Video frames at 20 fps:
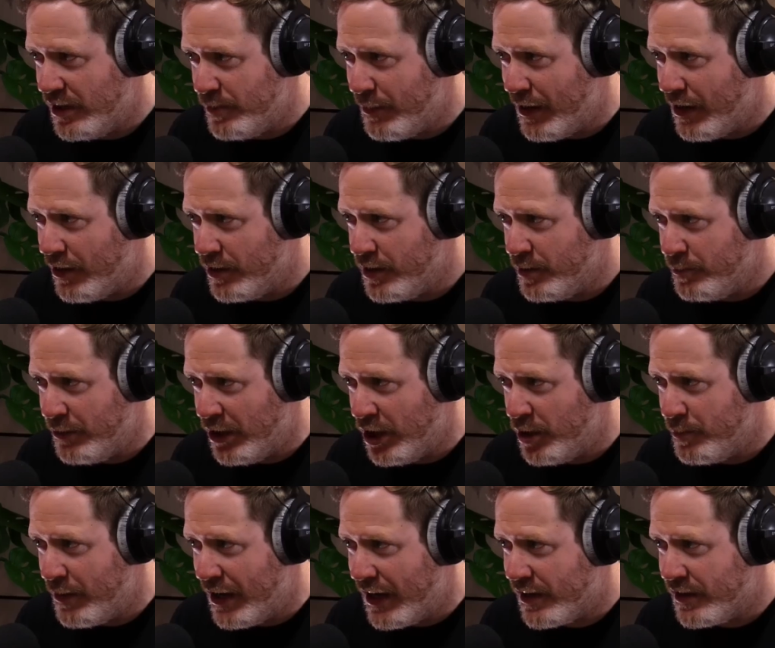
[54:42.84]
about the
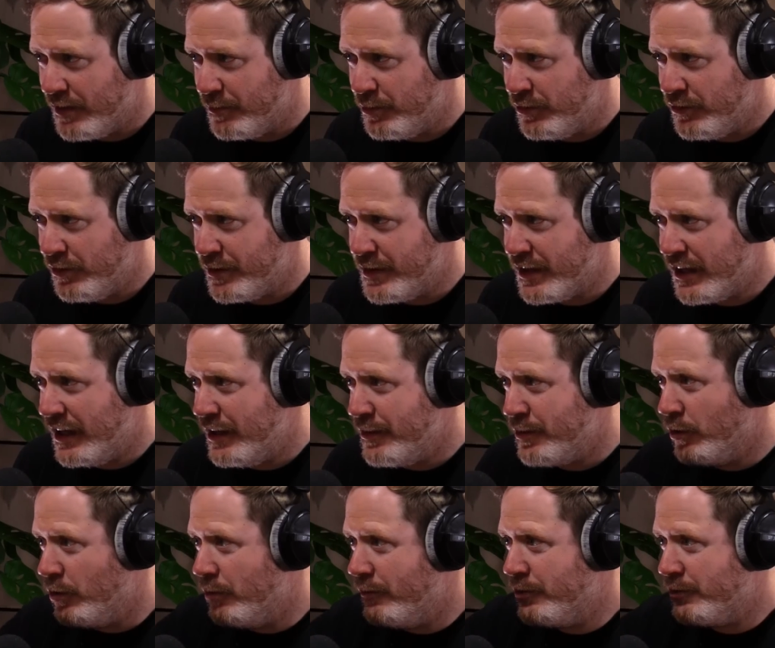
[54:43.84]
blowback, which I think he
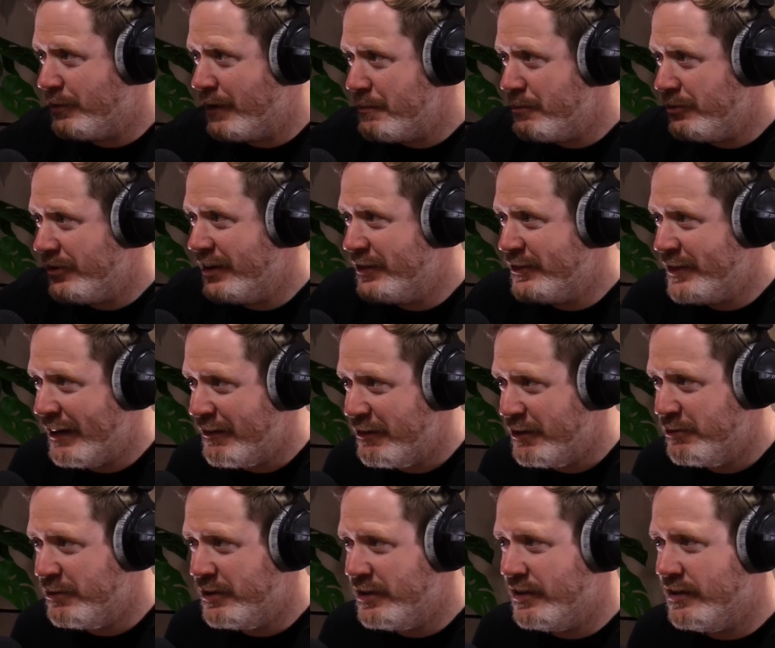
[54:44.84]
thought was very much his
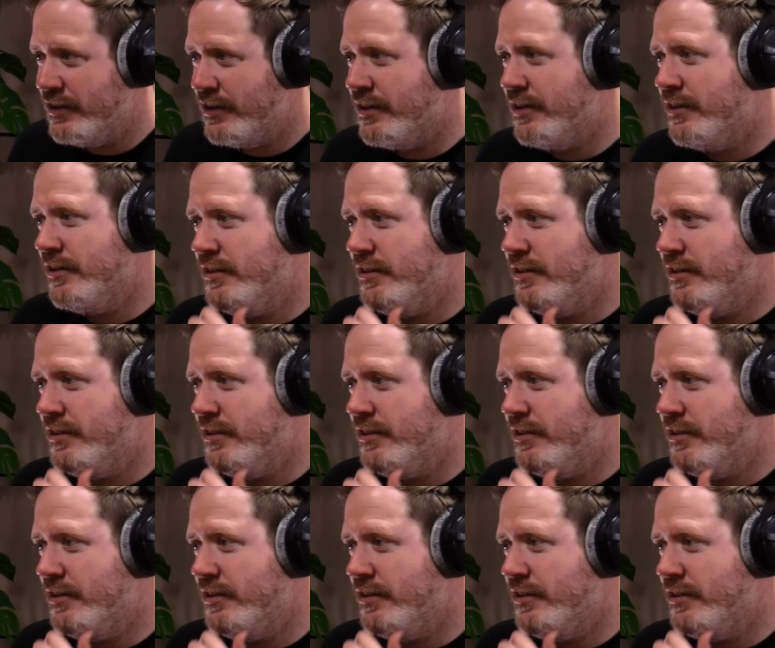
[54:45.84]
territory, didn't he?